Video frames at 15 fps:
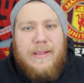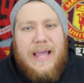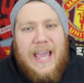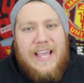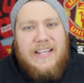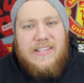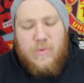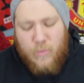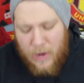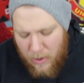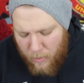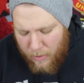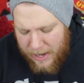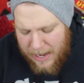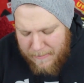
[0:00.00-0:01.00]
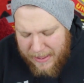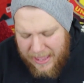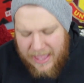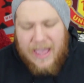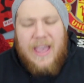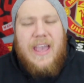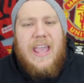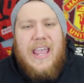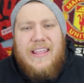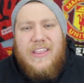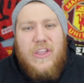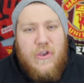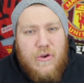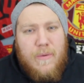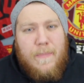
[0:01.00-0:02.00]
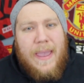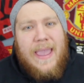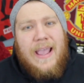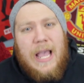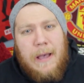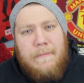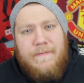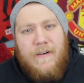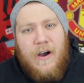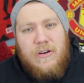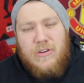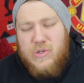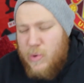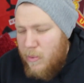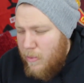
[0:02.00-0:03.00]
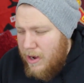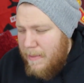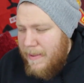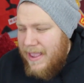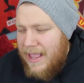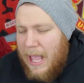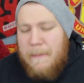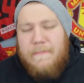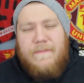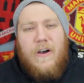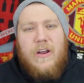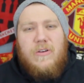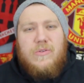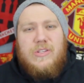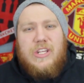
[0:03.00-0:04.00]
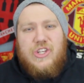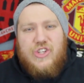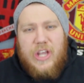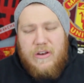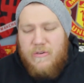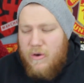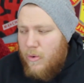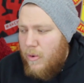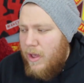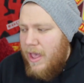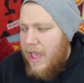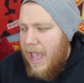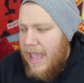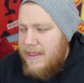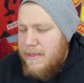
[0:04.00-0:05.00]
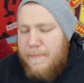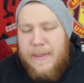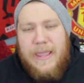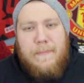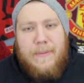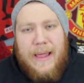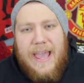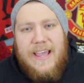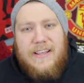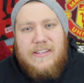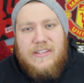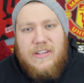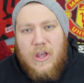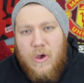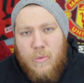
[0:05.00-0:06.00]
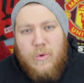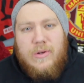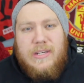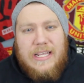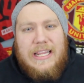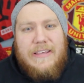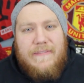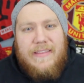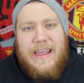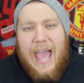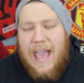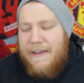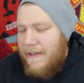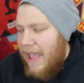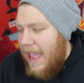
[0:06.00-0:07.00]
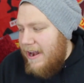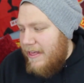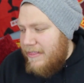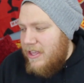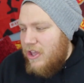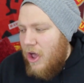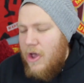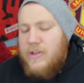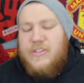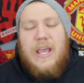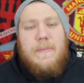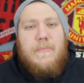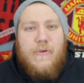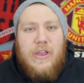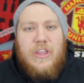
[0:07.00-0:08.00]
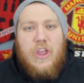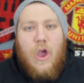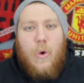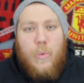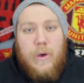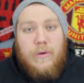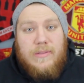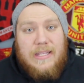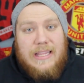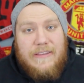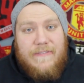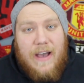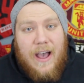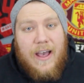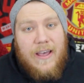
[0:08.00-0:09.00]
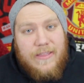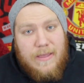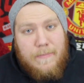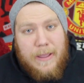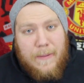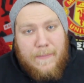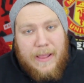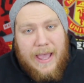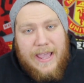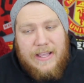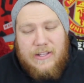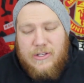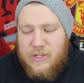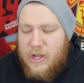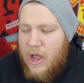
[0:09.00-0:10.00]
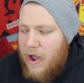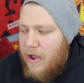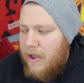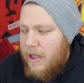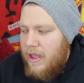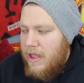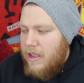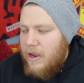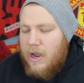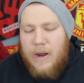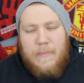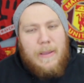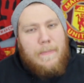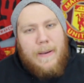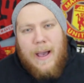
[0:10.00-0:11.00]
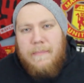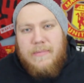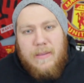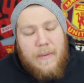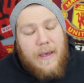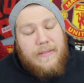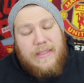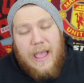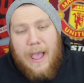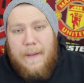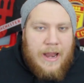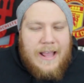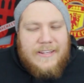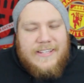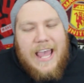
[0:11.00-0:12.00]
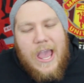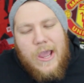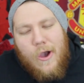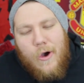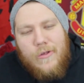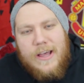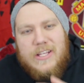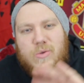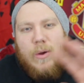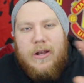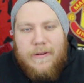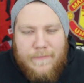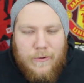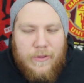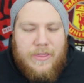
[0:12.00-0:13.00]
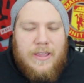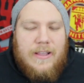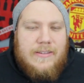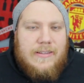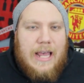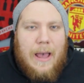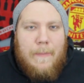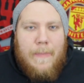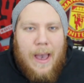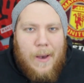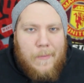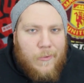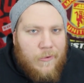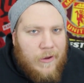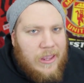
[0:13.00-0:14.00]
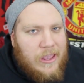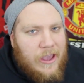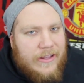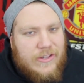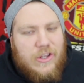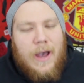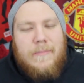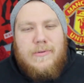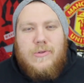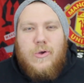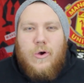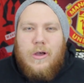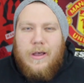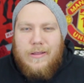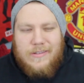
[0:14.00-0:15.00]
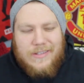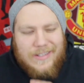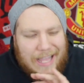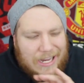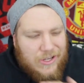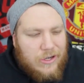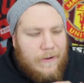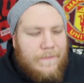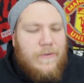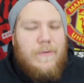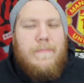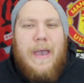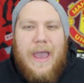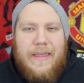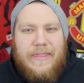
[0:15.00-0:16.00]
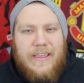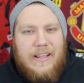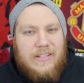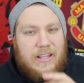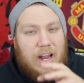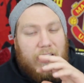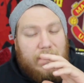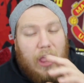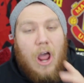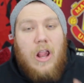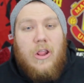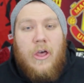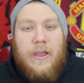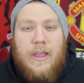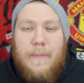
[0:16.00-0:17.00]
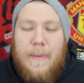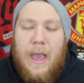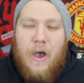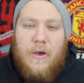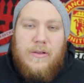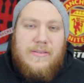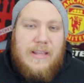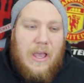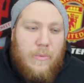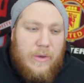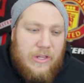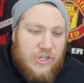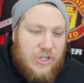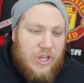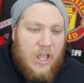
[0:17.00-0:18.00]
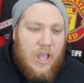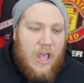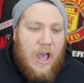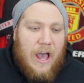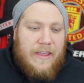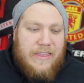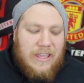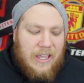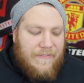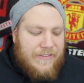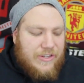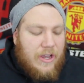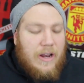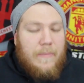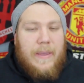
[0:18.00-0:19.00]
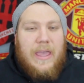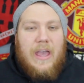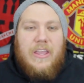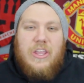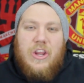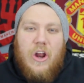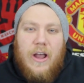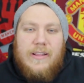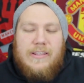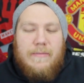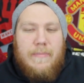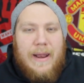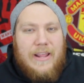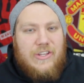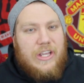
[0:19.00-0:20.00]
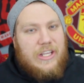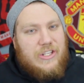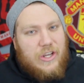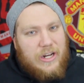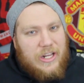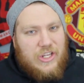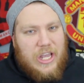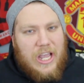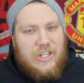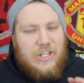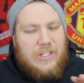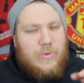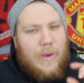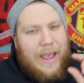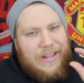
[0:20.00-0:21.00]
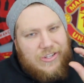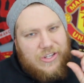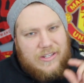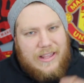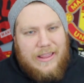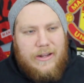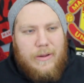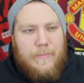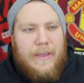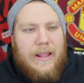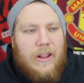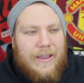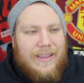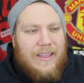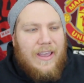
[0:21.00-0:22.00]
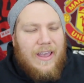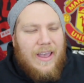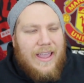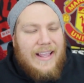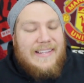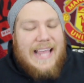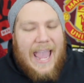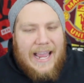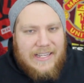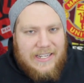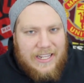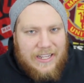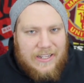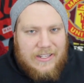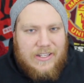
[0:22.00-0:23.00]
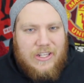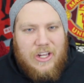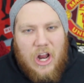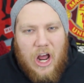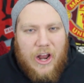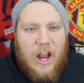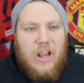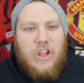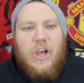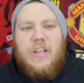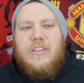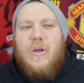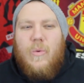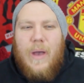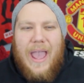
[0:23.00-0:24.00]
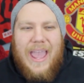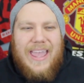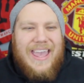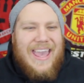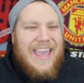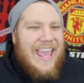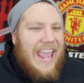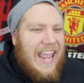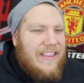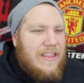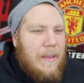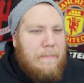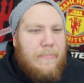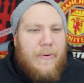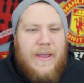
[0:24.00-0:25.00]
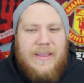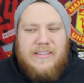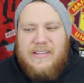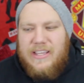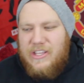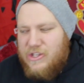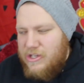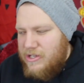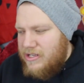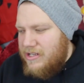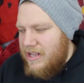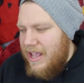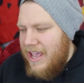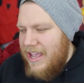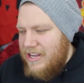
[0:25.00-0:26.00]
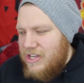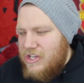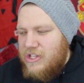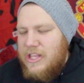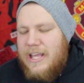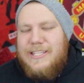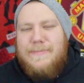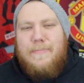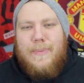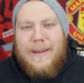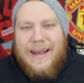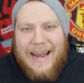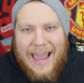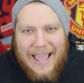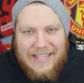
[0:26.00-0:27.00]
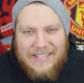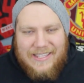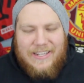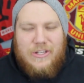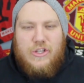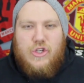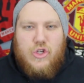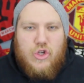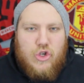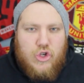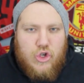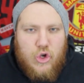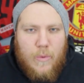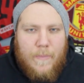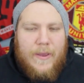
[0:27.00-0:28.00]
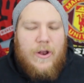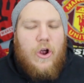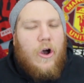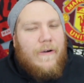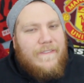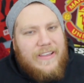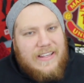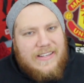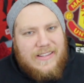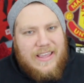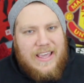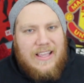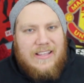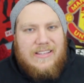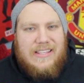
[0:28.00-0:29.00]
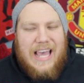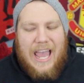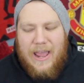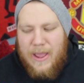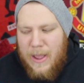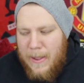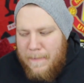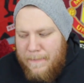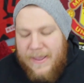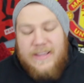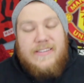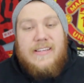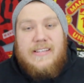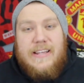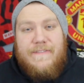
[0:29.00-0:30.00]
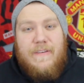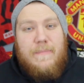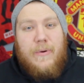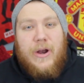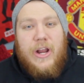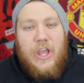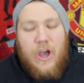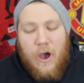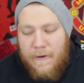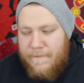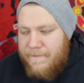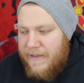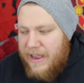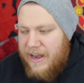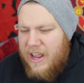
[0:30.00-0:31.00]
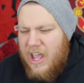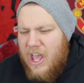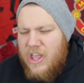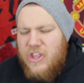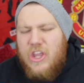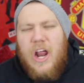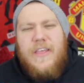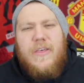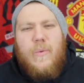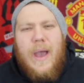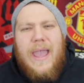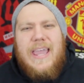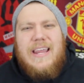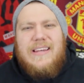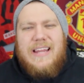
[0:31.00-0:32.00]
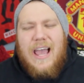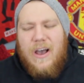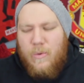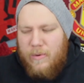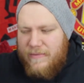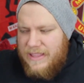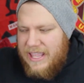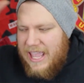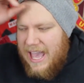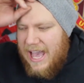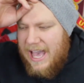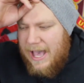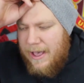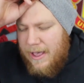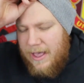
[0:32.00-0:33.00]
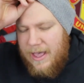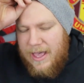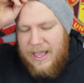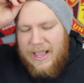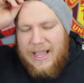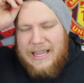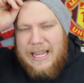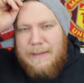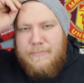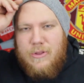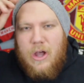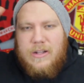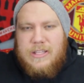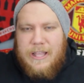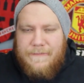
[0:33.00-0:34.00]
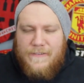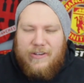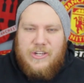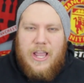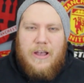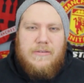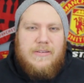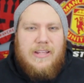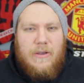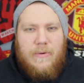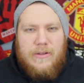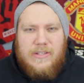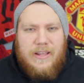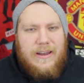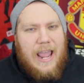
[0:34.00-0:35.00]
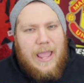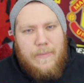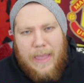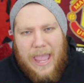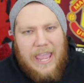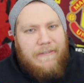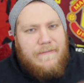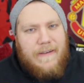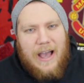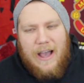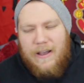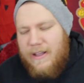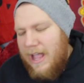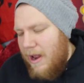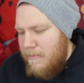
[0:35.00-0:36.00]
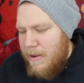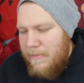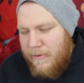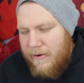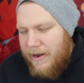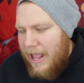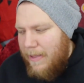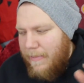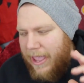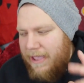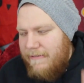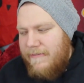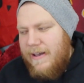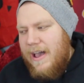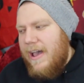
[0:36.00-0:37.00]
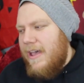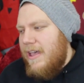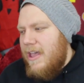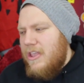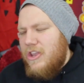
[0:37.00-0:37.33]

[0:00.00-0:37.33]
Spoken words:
players. We want to be in the European Cup finals. We want to be in cup finals in general. And the big players will deliver that. And I think Jose Mourinho will deliver the big players. So got to be pumped about that. Now, saying all those wonderful things about Mourinho, it's time to touch on a few bad things that I don't like about Jose, which I think if he's going to be a United manager, he's going to change his ways just a little bit. Like, his antics, you know, I don't like the way in the press he just does blatant, stupid, obvious things that pisses everybody off. And, you know, the way he dealt with the club doctor for Chelsea, what's her name? Eva. Can't remember her name, Eva.